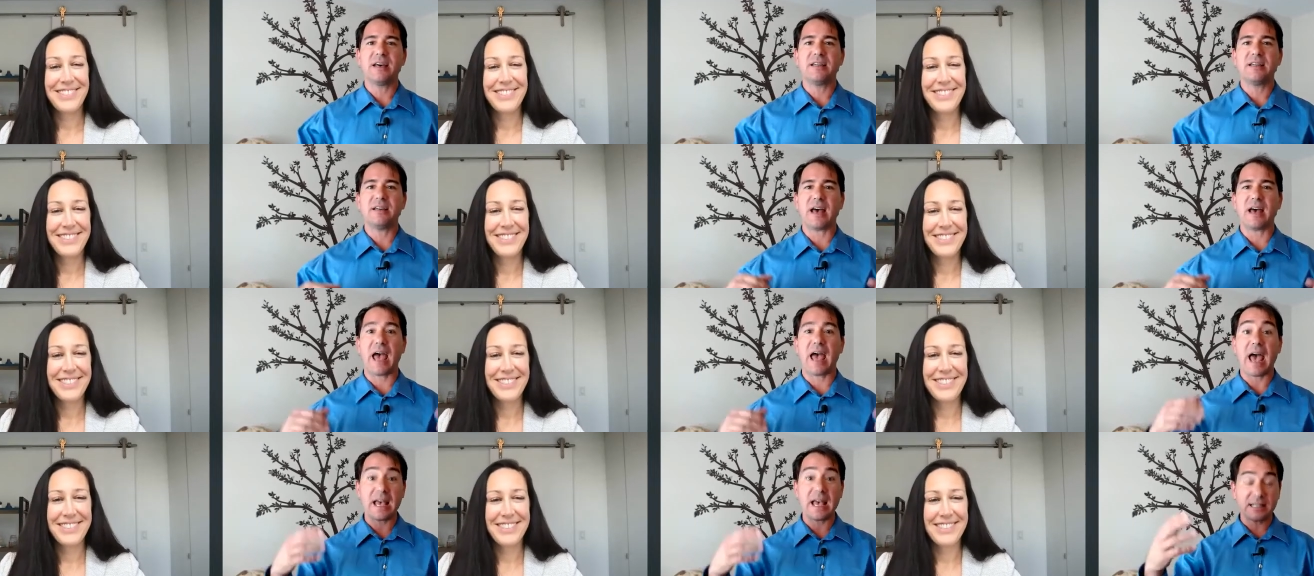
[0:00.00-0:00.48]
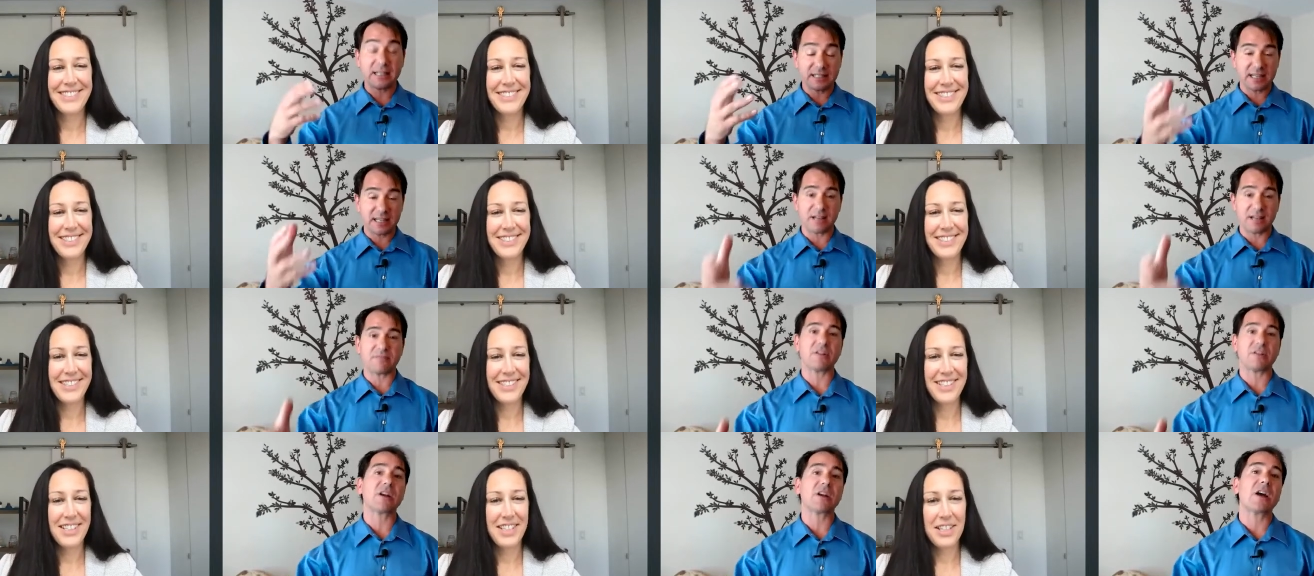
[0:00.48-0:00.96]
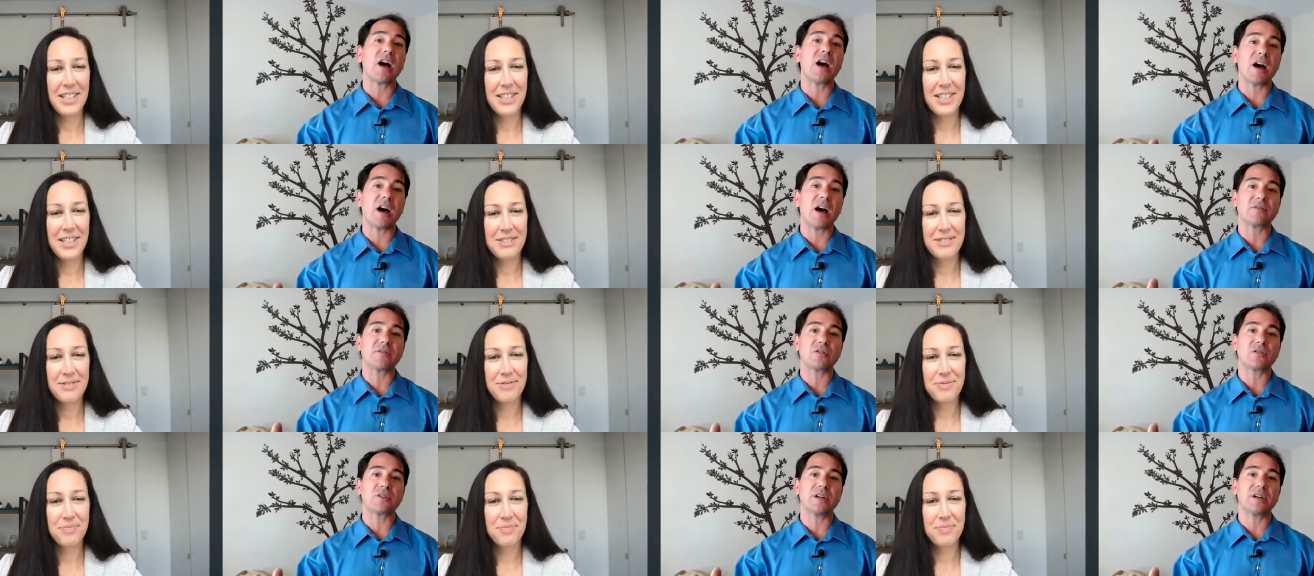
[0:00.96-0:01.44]
Speaker 1: asset
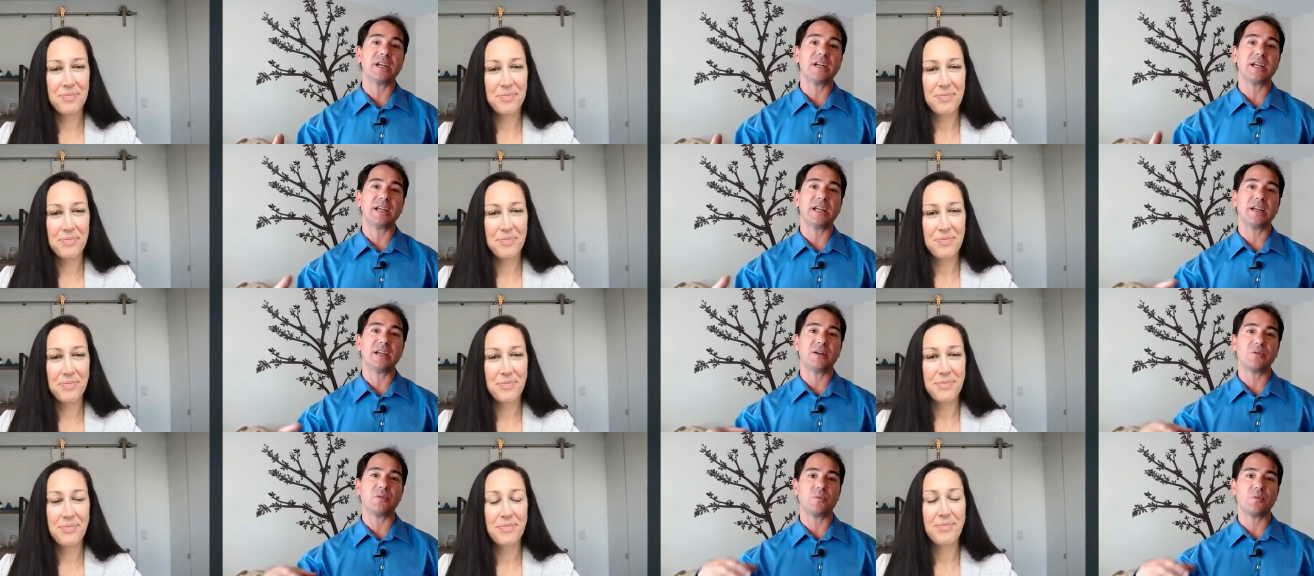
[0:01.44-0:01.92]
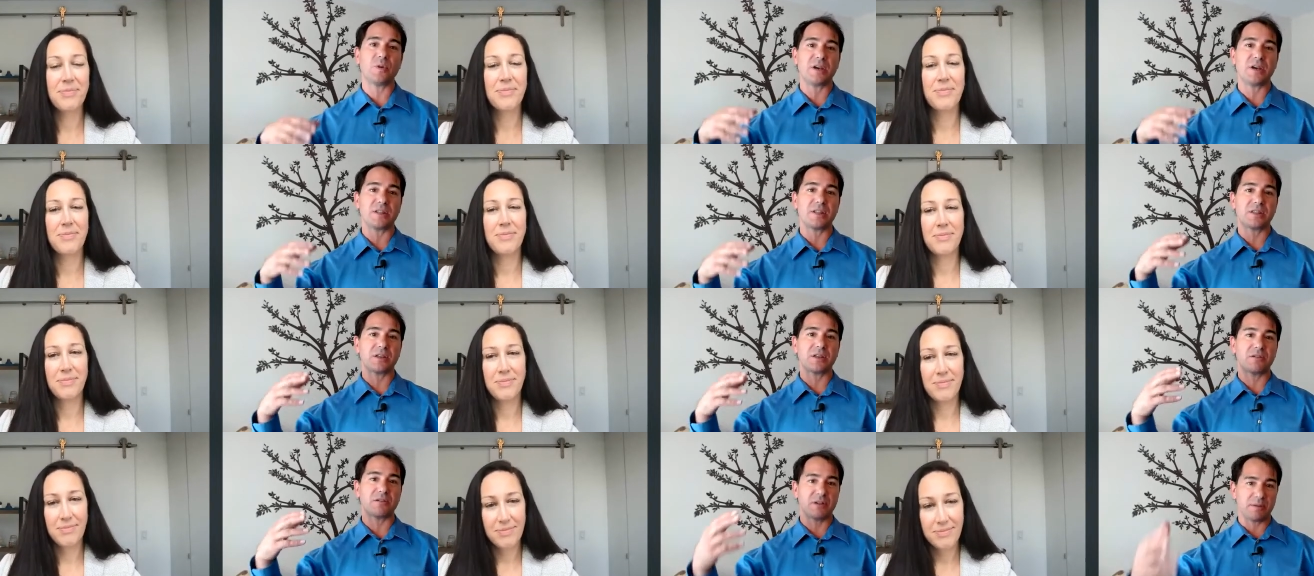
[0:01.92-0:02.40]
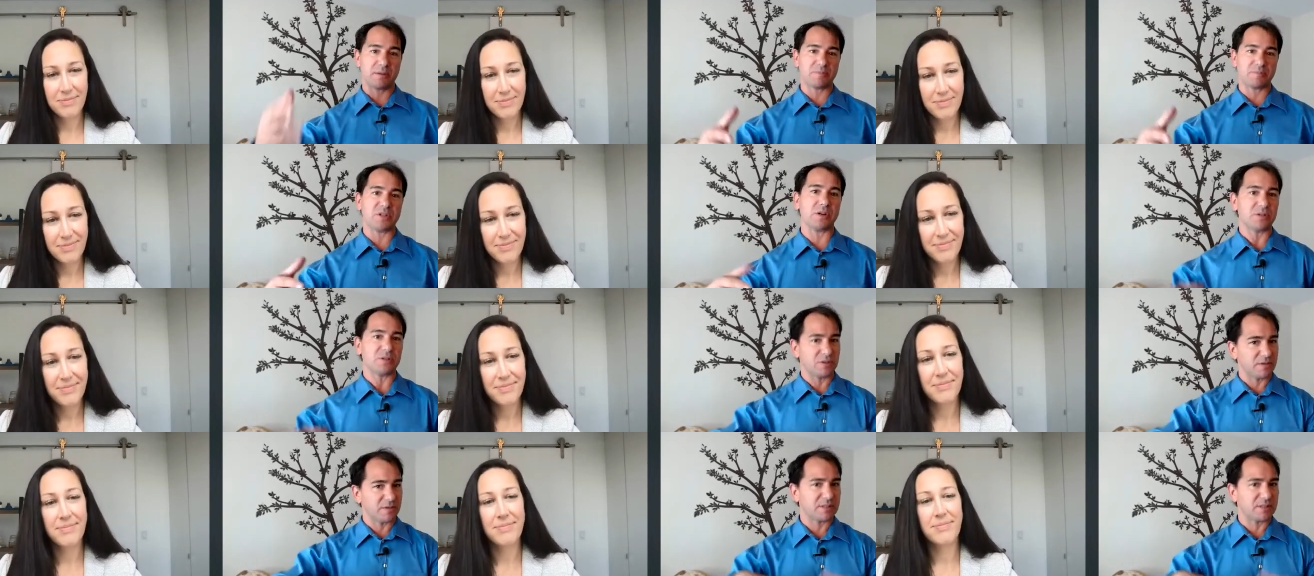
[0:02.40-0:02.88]
recovery with crypto.
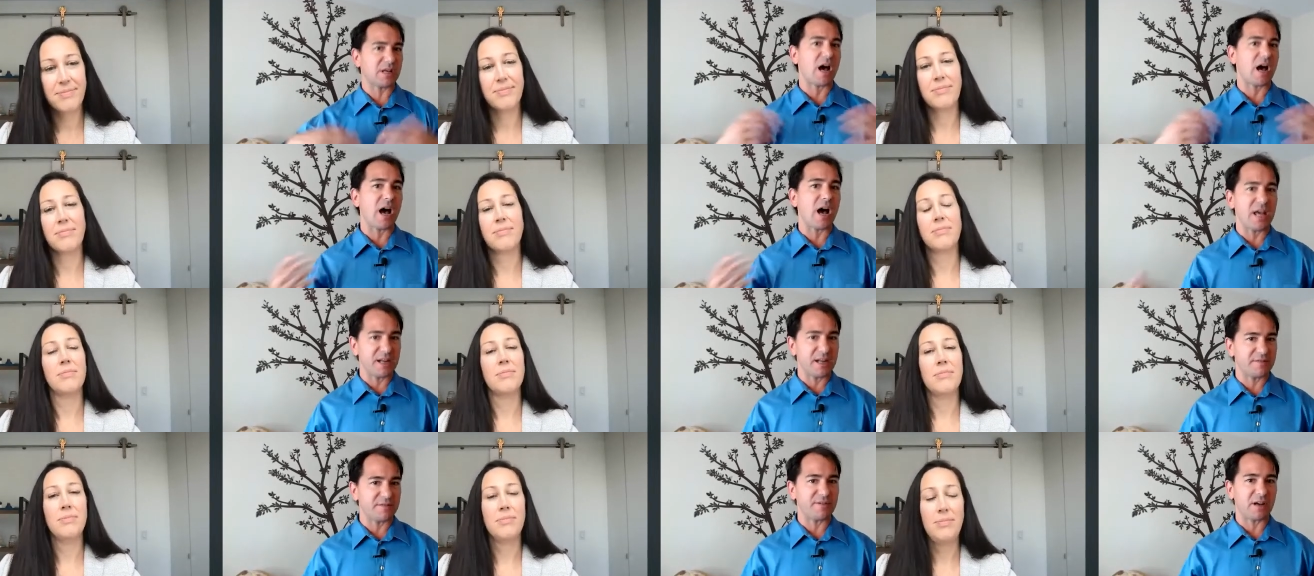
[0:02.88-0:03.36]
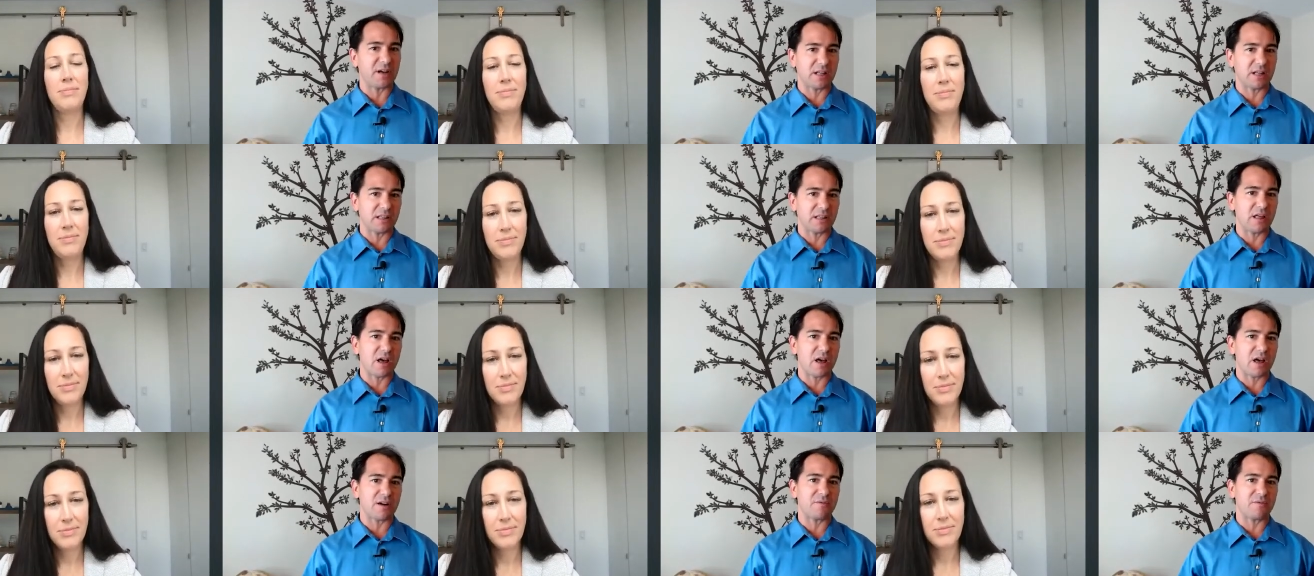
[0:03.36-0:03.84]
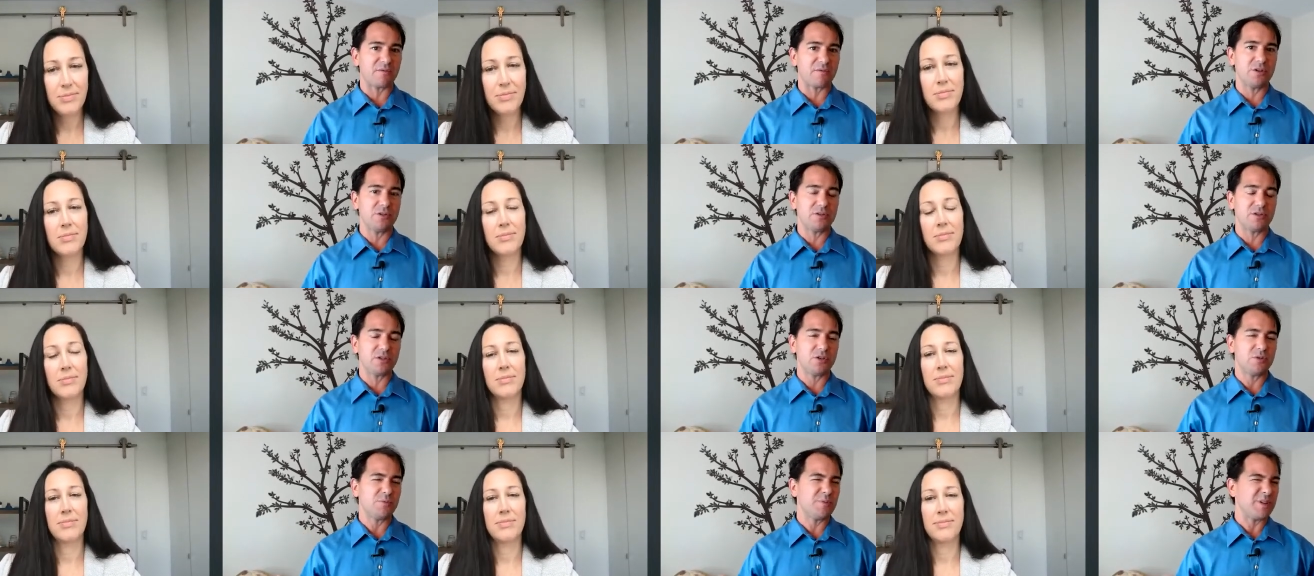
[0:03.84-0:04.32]
So it's kind of a lot of what you
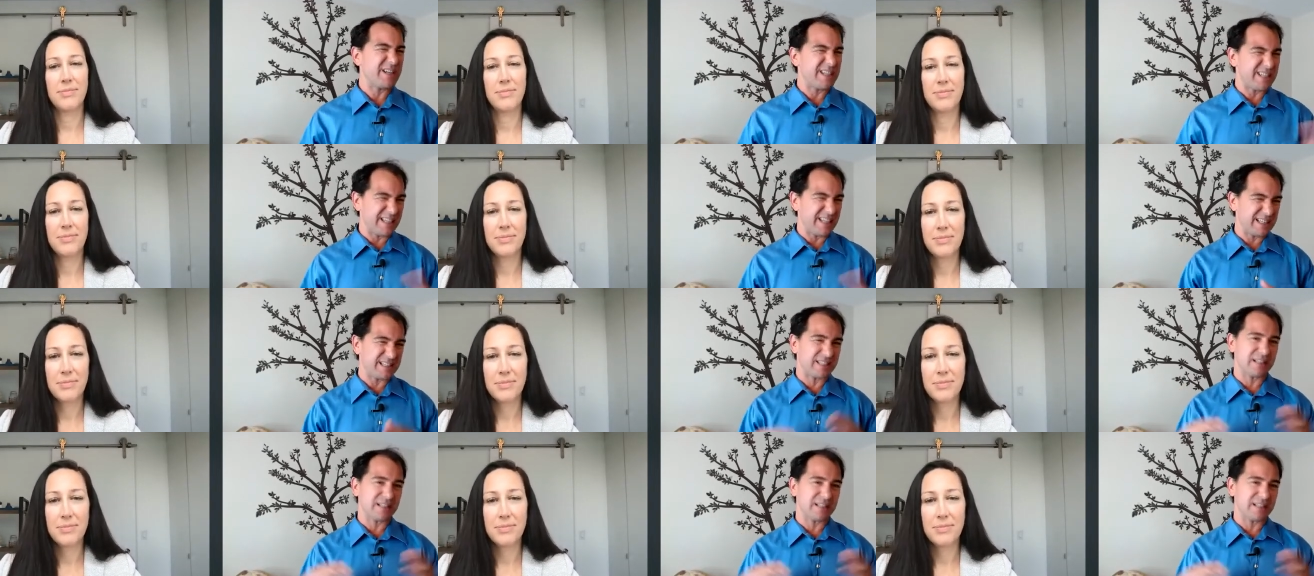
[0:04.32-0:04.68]
do, but it's a